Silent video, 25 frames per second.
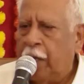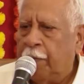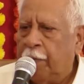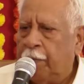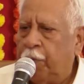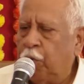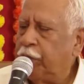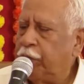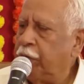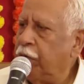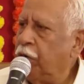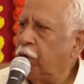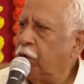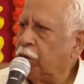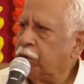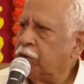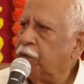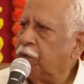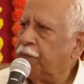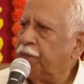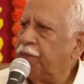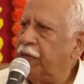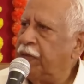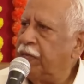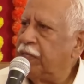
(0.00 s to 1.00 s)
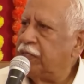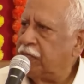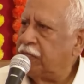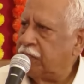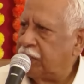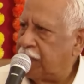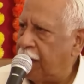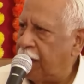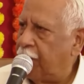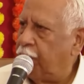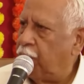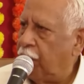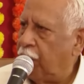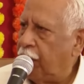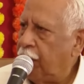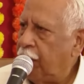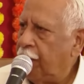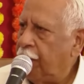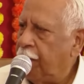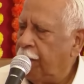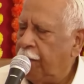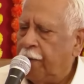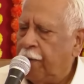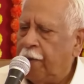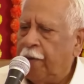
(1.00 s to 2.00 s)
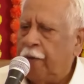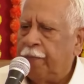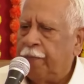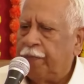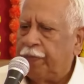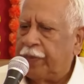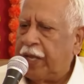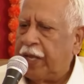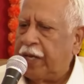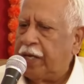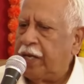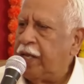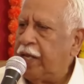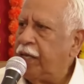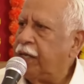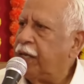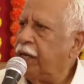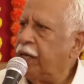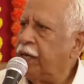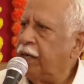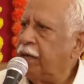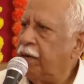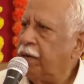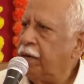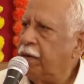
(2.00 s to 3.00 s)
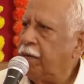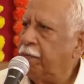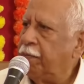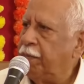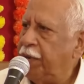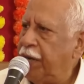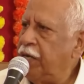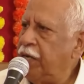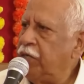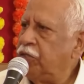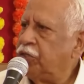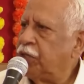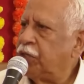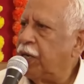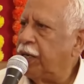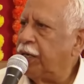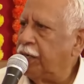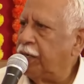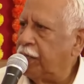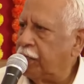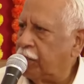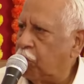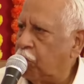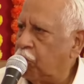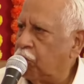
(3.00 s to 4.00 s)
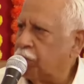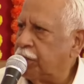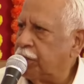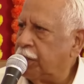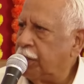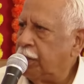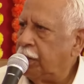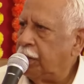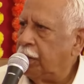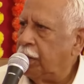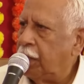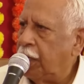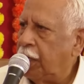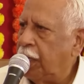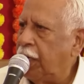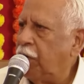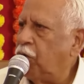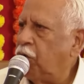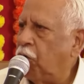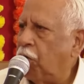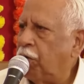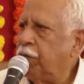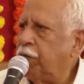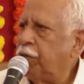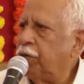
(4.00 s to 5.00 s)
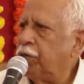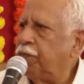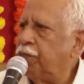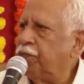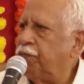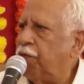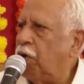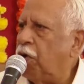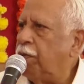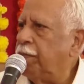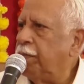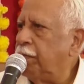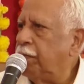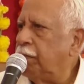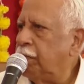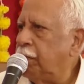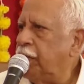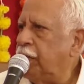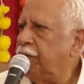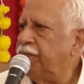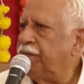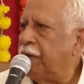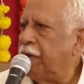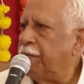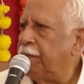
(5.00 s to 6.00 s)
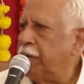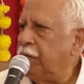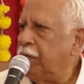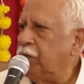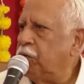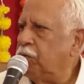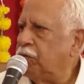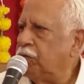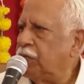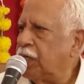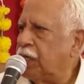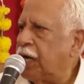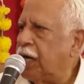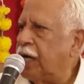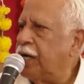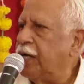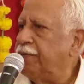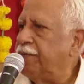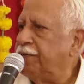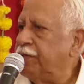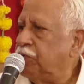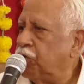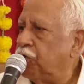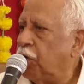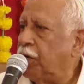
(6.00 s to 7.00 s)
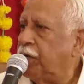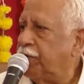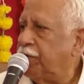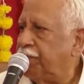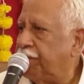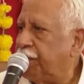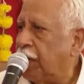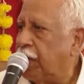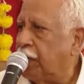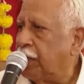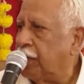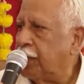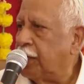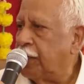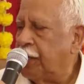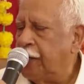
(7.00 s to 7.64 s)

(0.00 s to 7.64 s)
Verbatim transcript: Putin also feels the same way, that he can bring China closer in order to form, if I may use, a kind of a joint front.